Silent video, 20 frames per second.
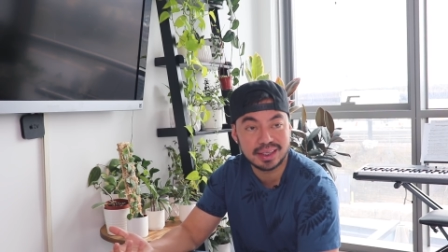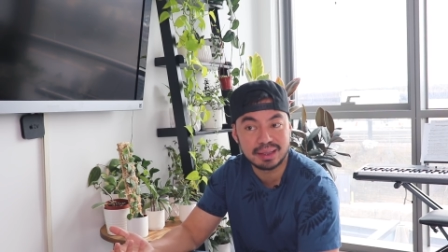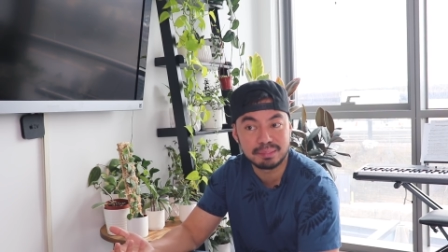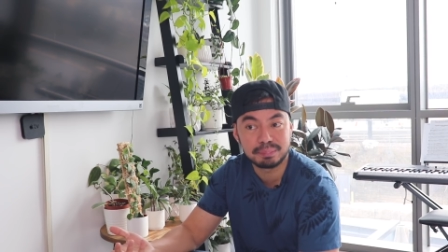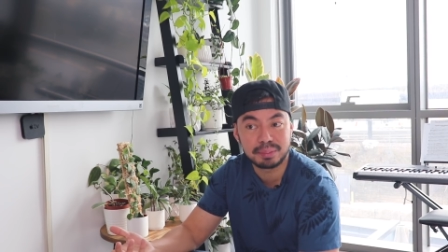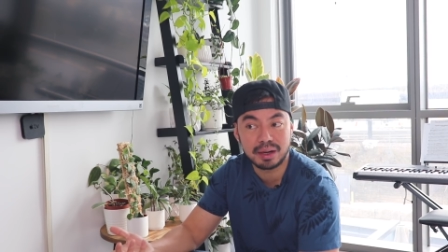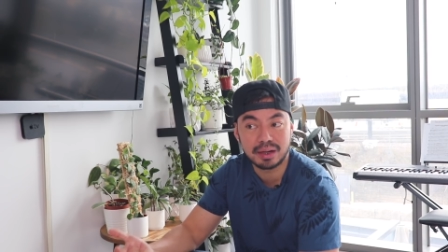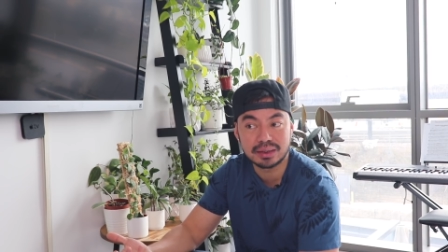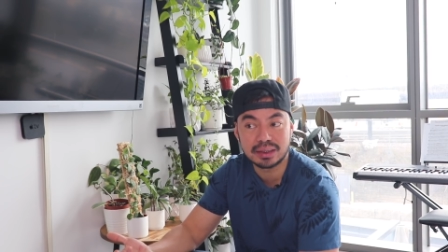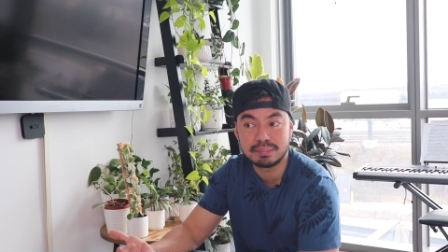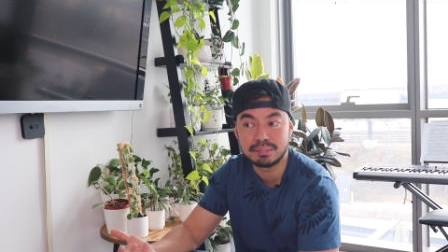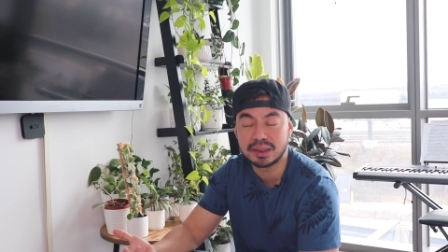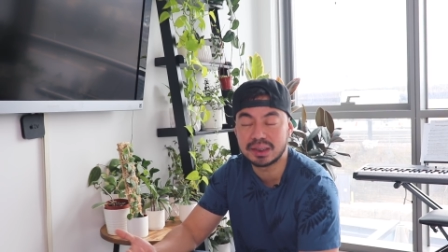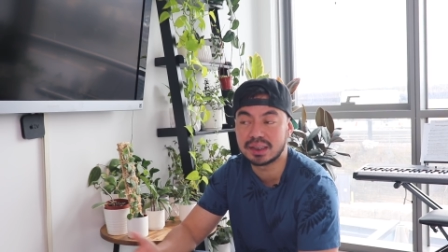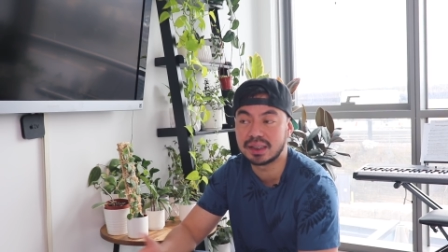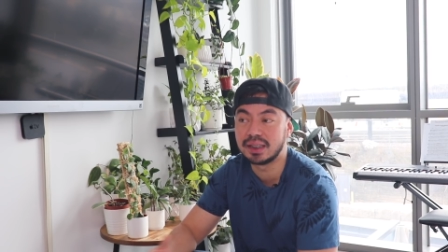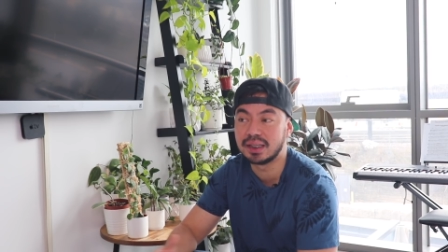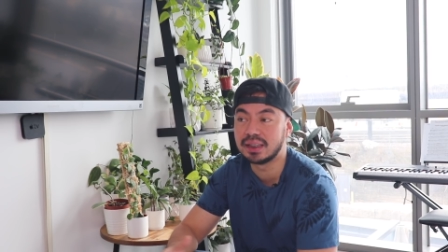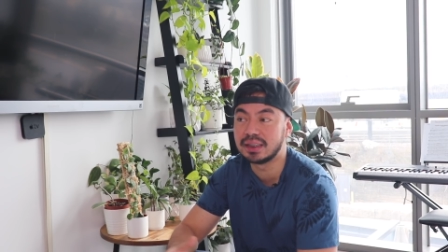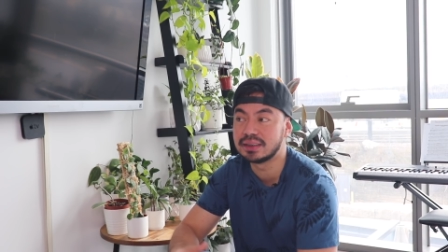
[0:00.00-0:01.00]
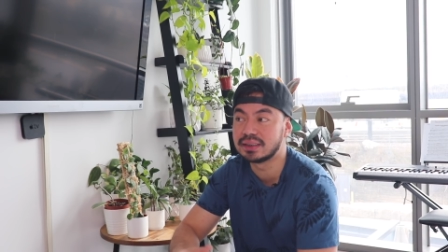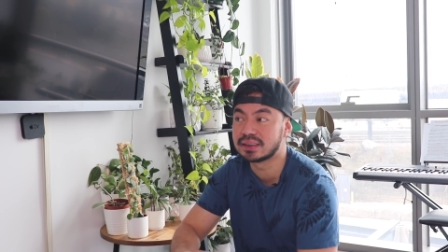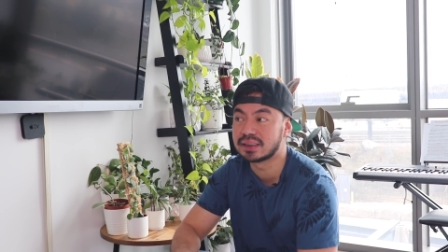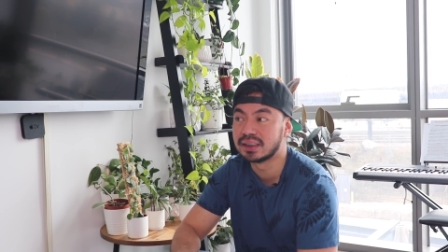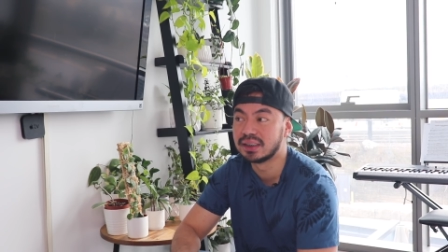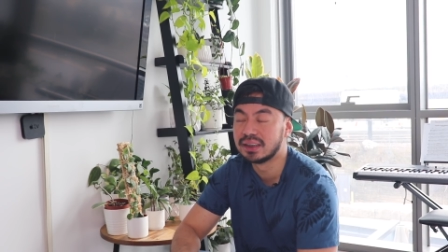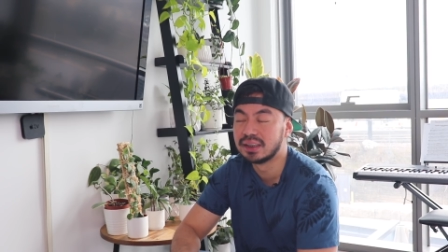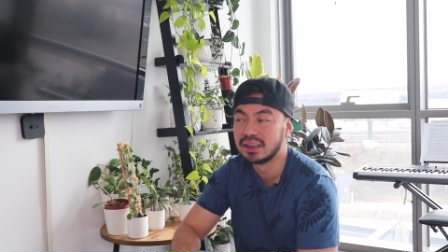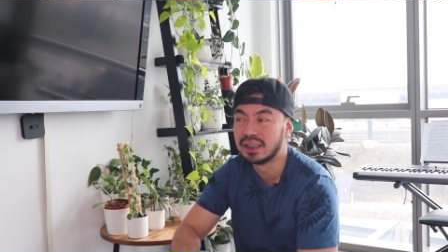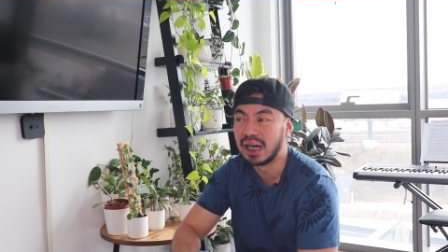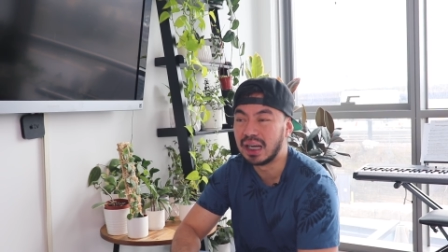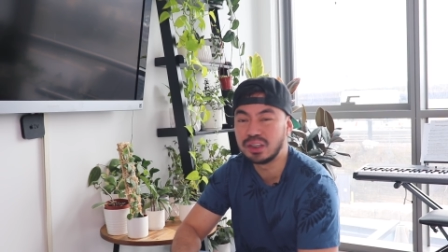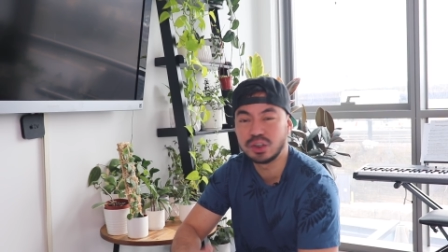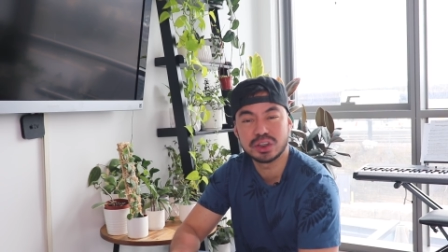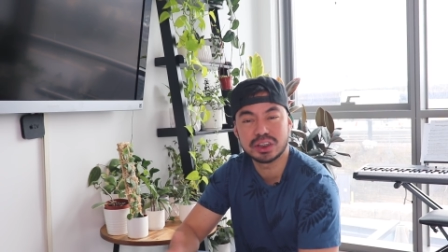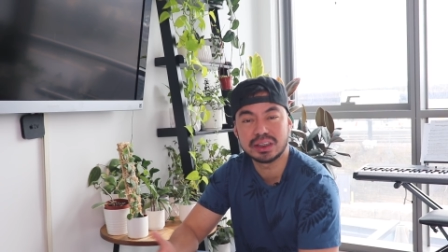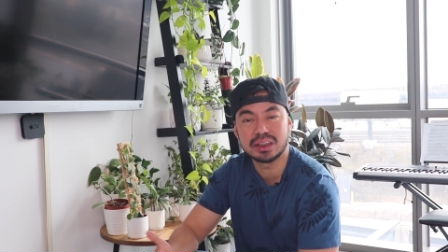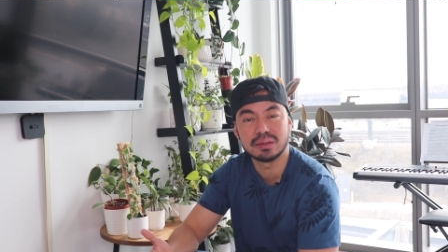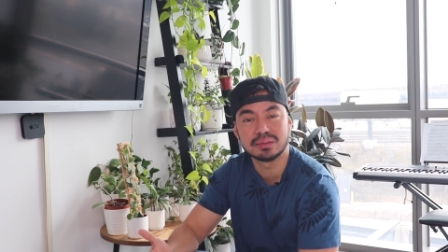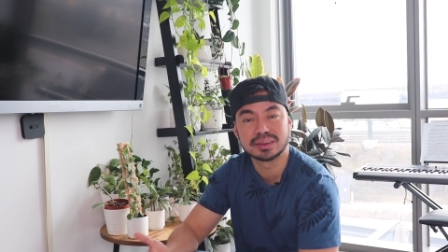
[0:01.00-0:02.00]
and partly because I
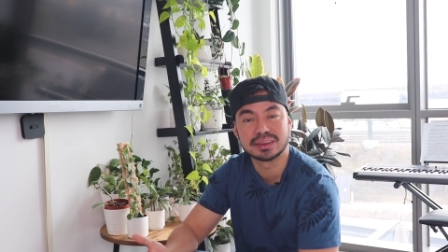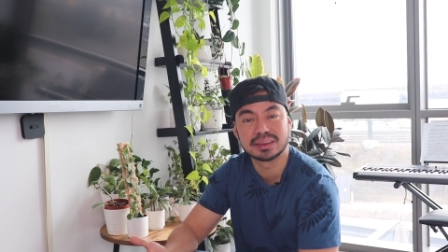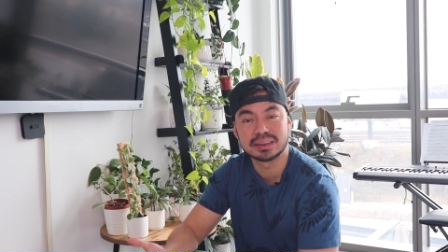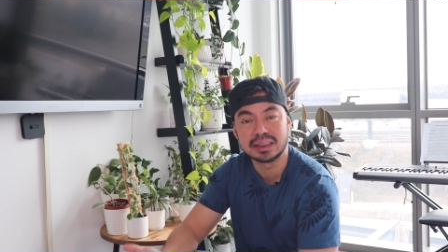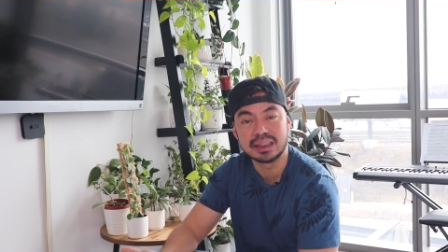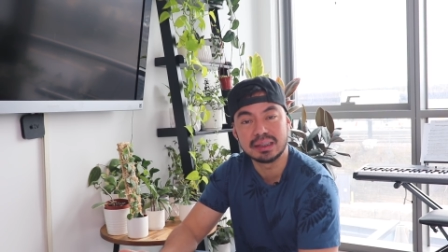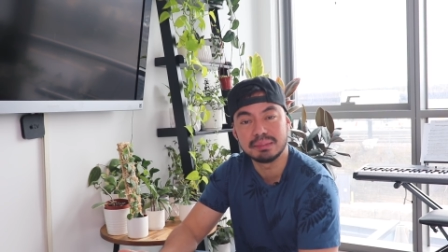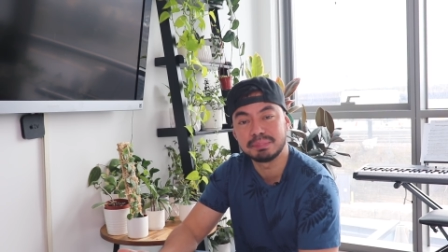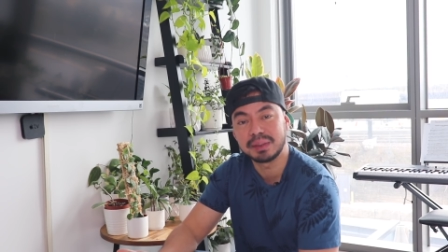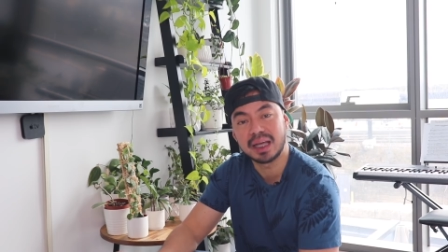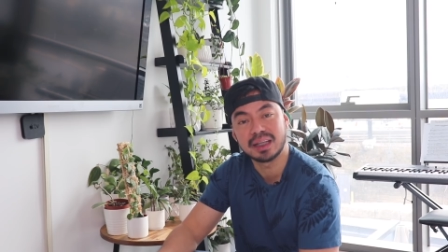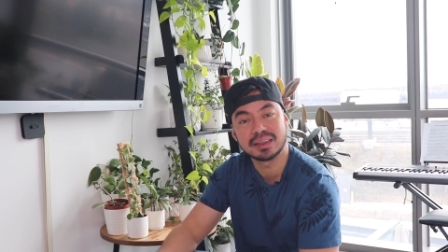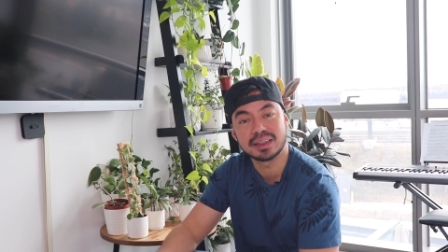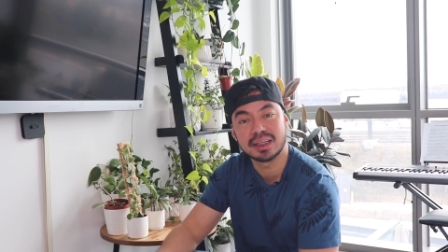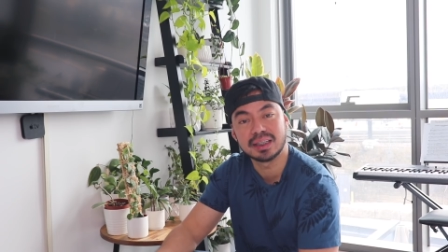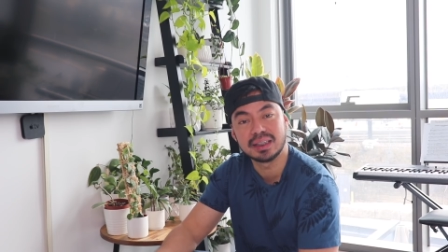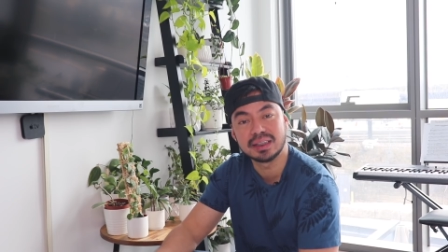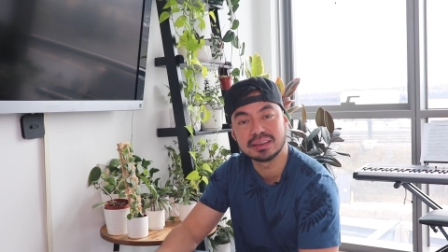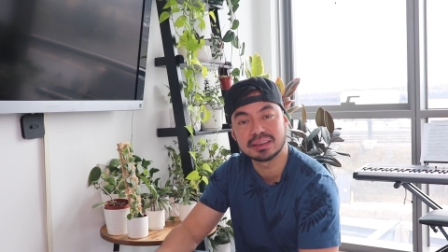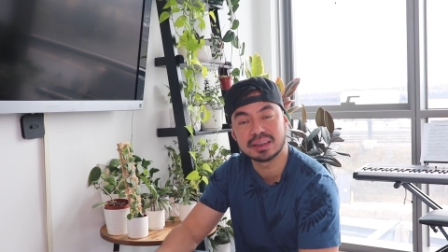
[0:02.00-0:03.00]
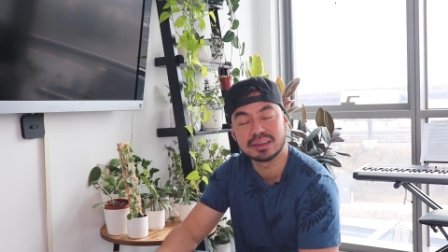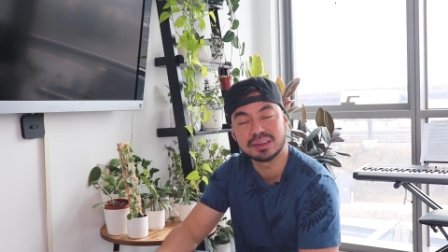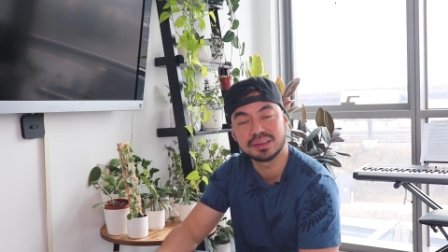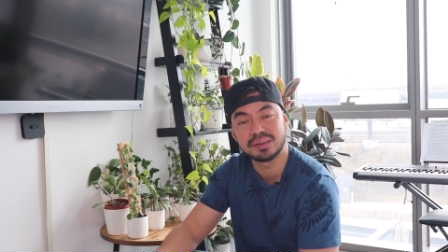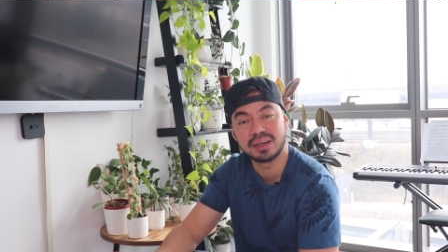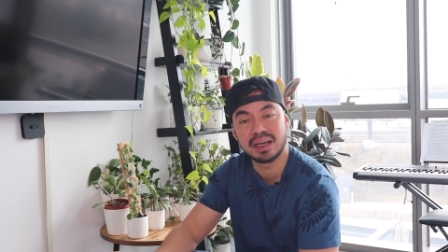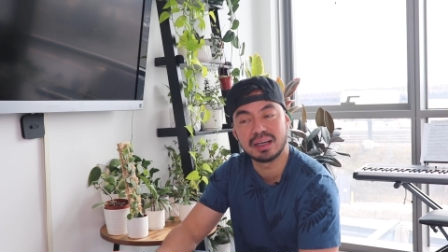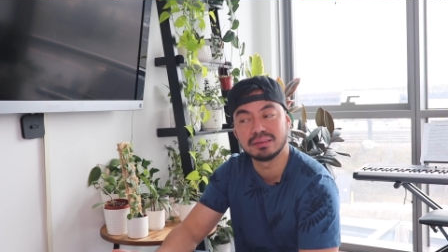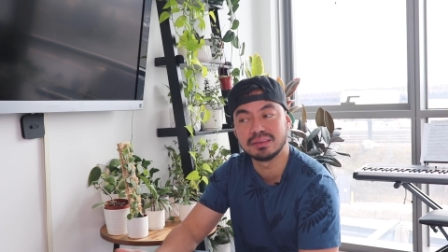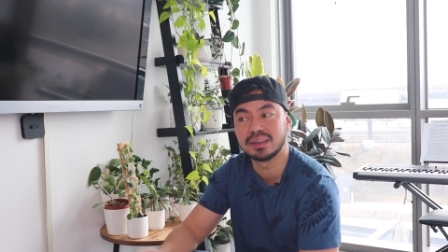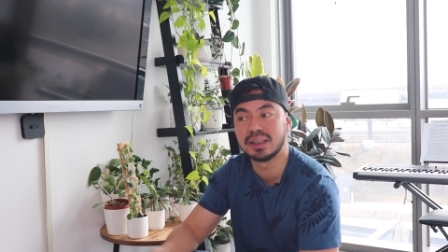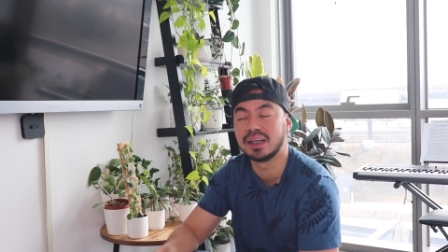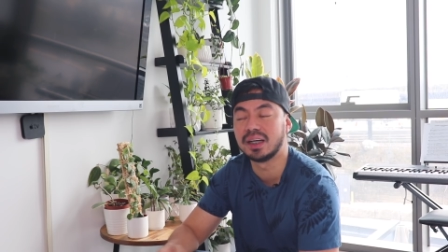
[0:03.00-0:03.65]
usually don't see plant cuttings on the ground.